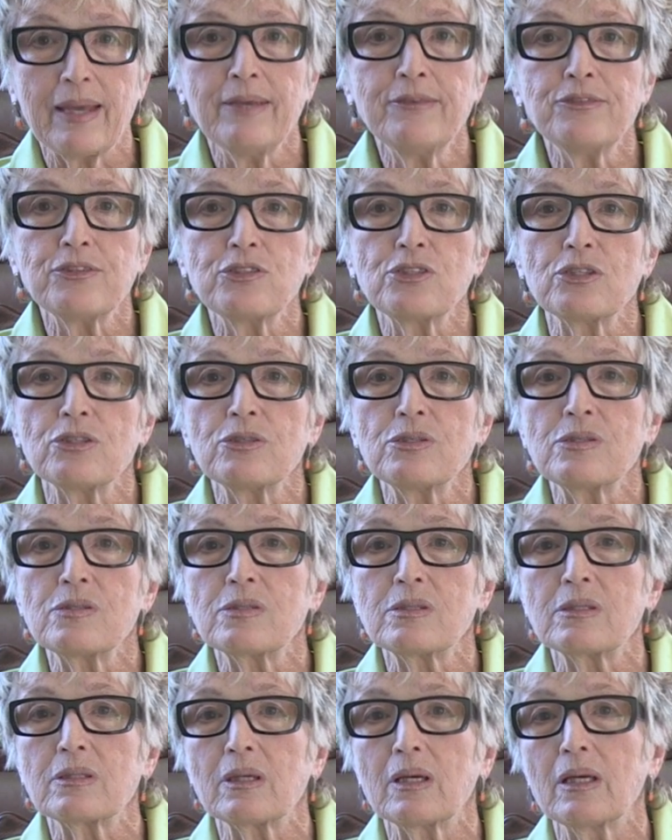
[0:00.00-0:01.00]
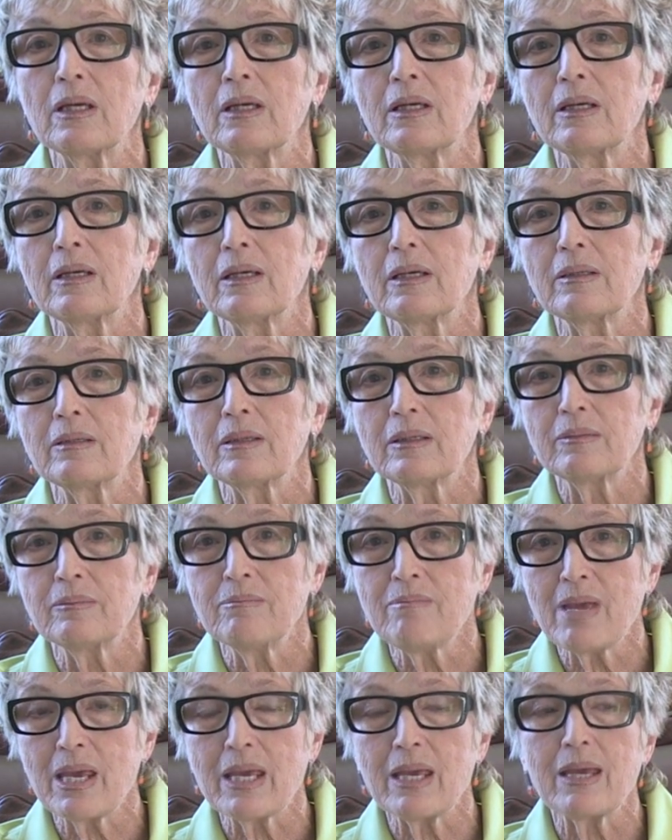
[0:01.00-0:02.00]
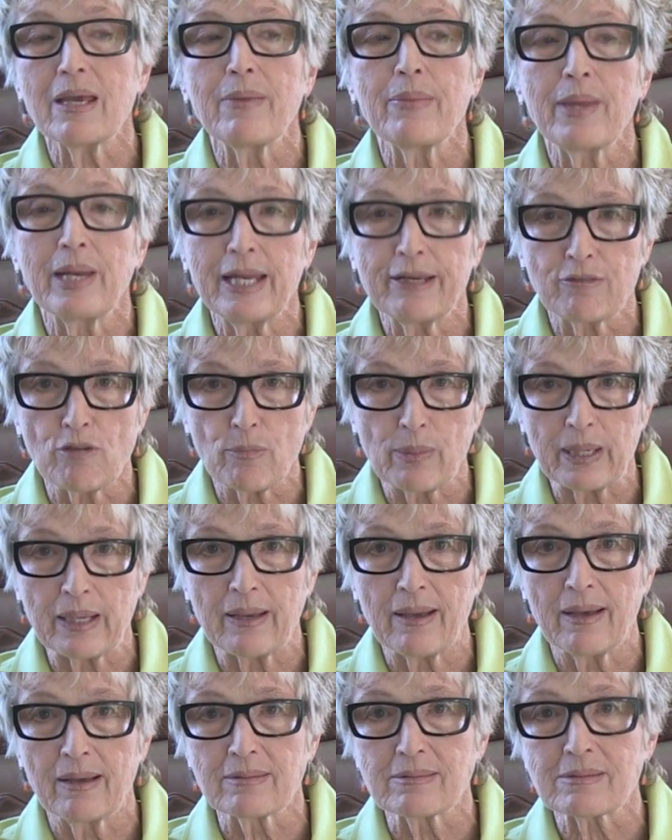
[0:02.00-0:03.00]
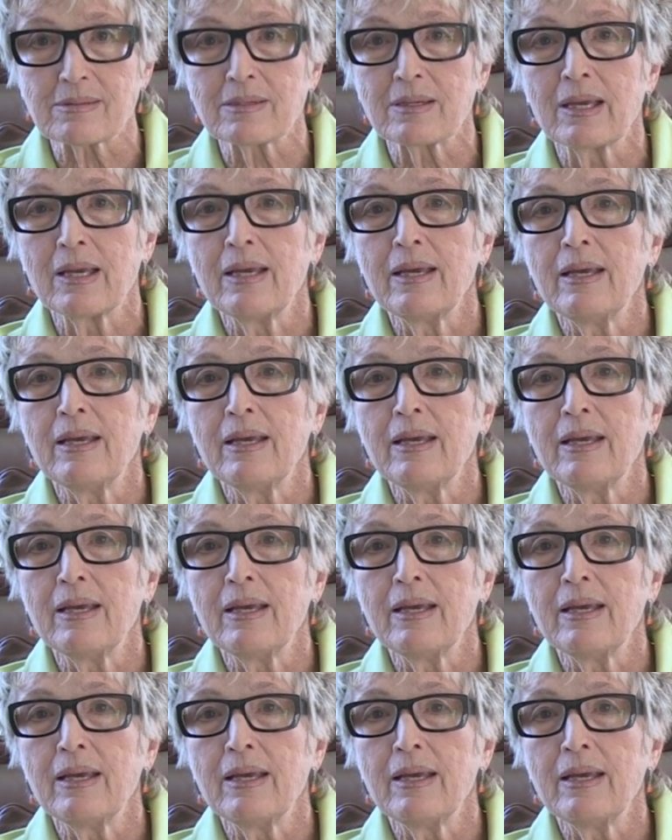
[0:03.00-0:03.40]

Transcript: introduced me and then everybody else